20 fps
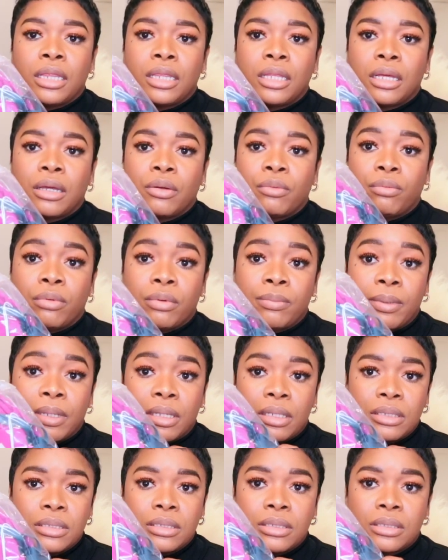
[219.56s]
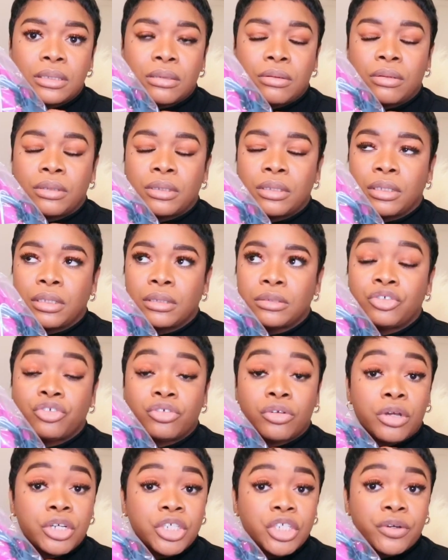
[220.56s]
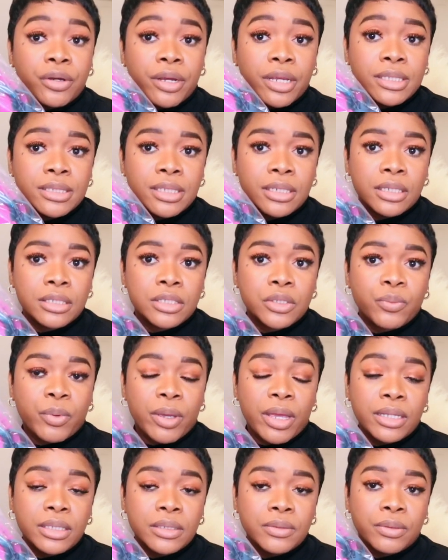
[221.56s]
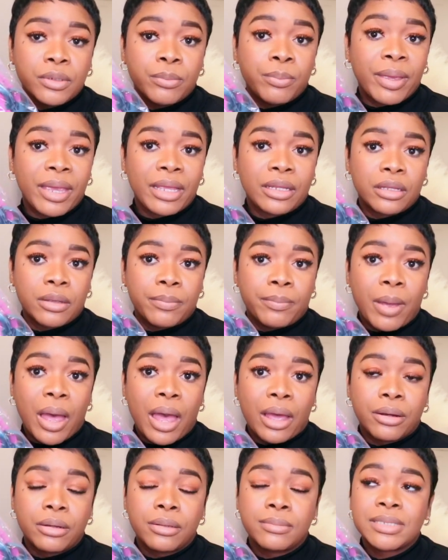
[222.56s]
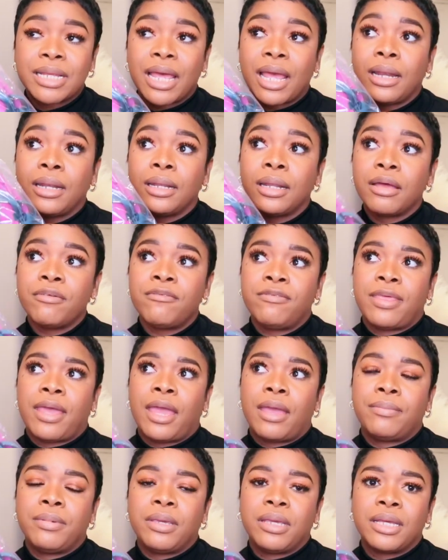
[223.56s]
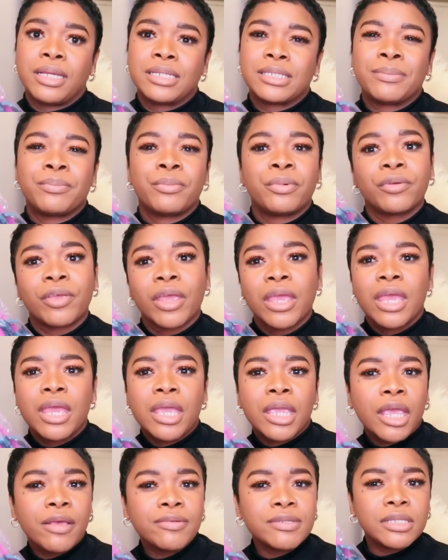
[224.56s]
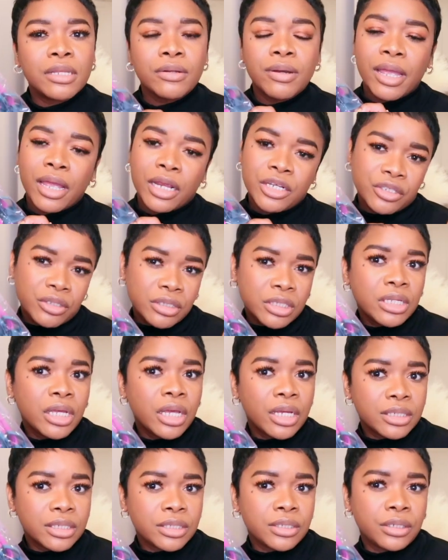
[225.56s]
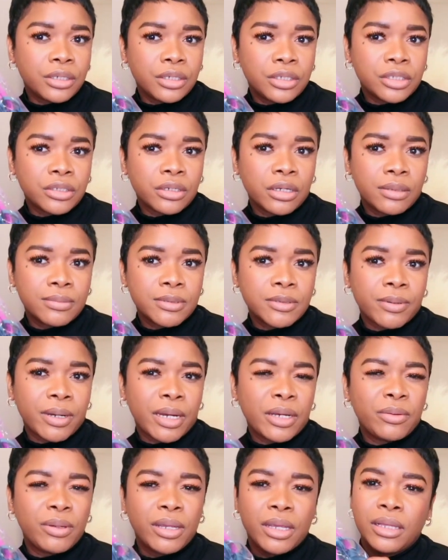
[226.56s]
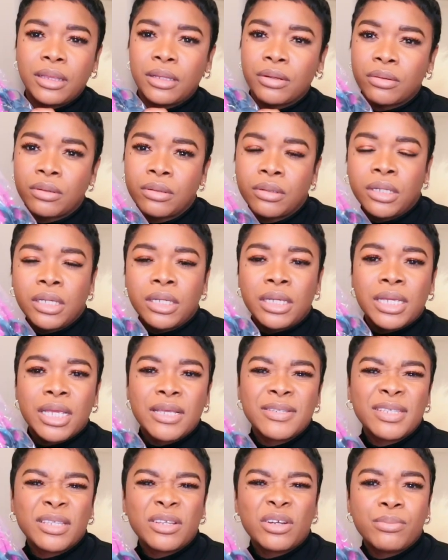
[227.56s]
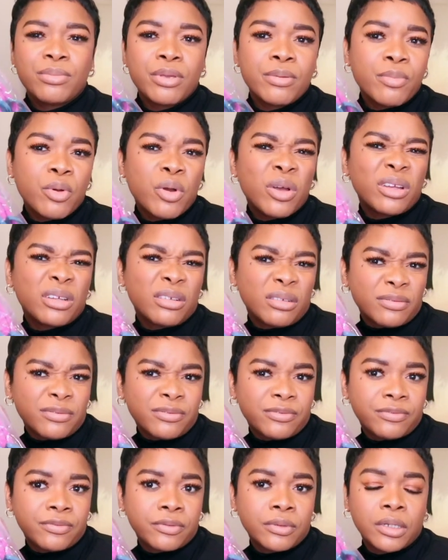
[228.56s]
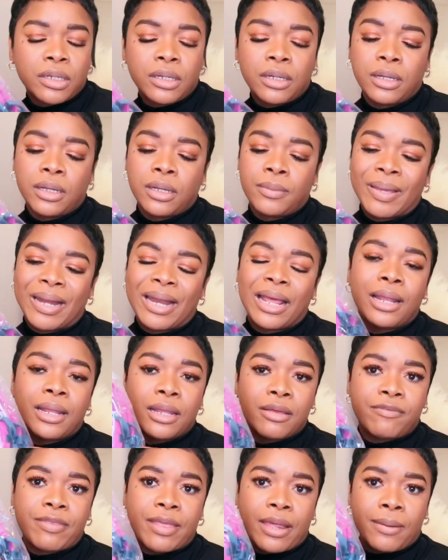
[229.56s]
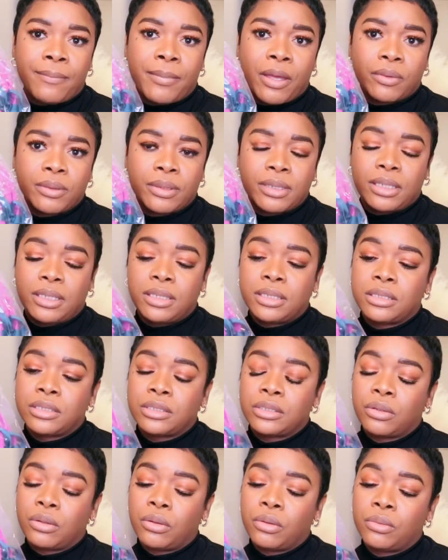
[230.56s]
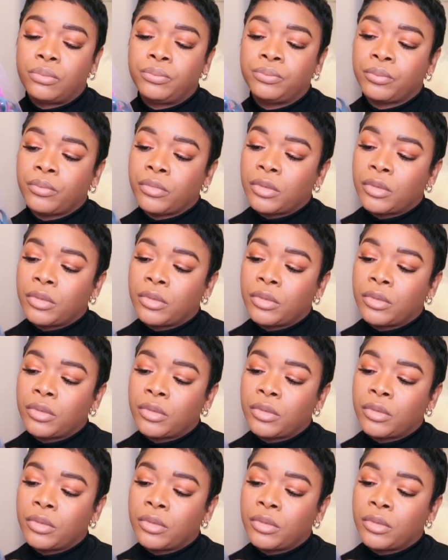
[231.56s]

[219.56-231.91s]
the ribbons or the drawstrings and the sweats or the bottoms. I love that because it gives a little extra touch to your shrubs, right? You get a little, gives a little bit more oomph. And I love that about these. So